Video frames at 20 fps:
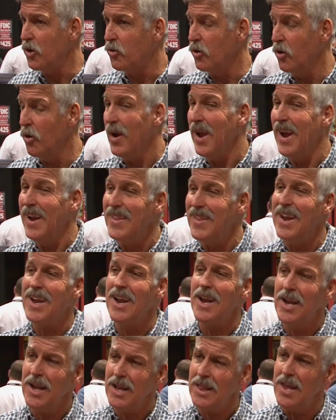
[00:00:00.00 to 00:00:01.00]
crew and they
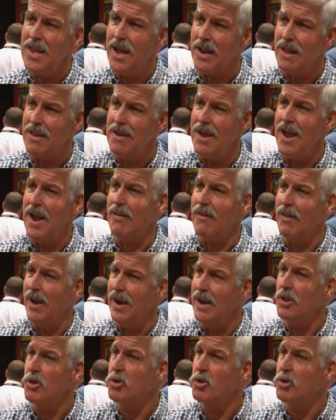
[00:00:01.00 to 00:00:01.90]
can get that attack line